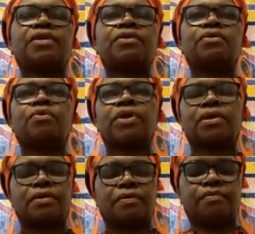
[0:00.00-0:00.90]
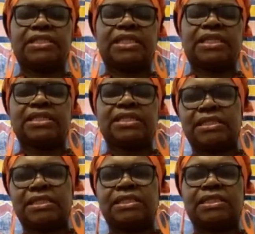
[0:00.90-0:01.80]
you work, you'll be
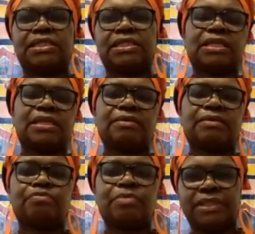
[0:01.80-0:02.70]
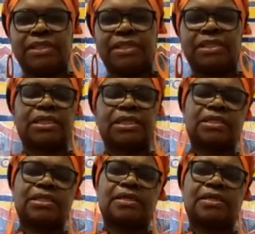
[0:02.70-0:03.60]
visiting each other, seeing each
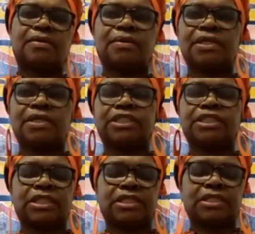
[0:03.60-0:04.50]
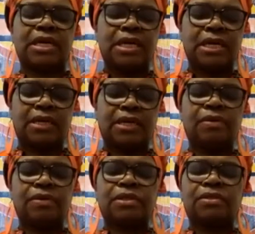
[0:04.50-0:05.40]
other, missing each other, calling each
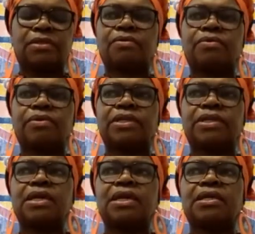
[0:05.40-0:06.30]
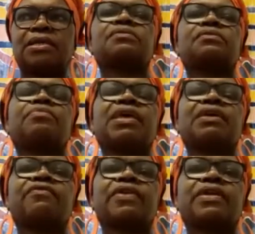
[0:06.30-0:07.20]
other. It goes a long way.
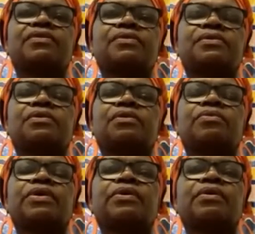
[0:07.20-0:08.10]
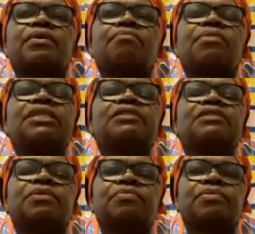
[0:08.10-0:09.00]
Make friends on your way. Meet
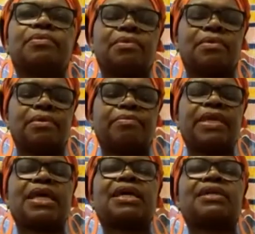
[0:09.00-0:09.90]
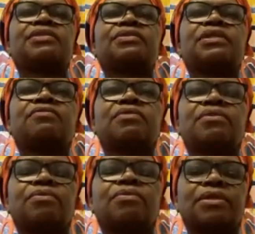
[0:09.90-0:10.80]
people. Be kind to
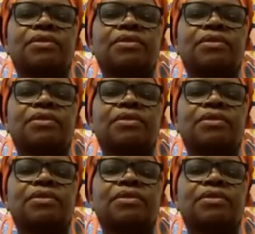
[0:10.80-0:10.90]
everyone.